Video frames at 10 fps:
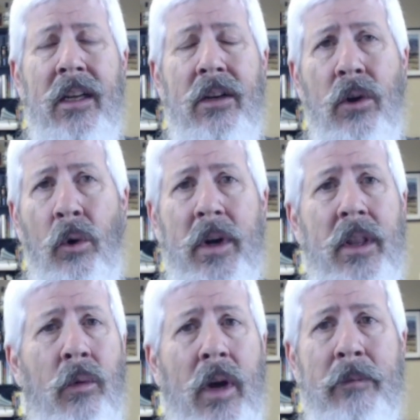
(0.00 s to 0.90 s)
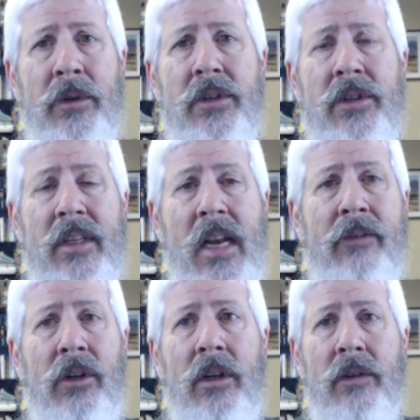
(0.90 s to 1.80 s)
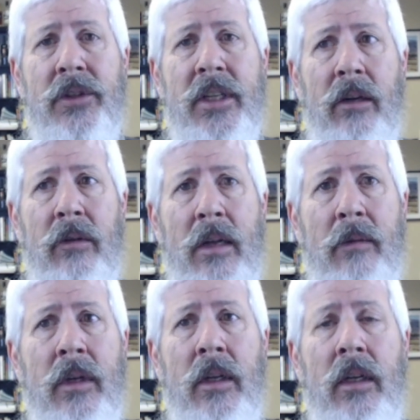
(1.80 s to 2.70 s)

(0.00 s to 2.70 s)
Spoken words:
No one in the wine business had ever heard of CRM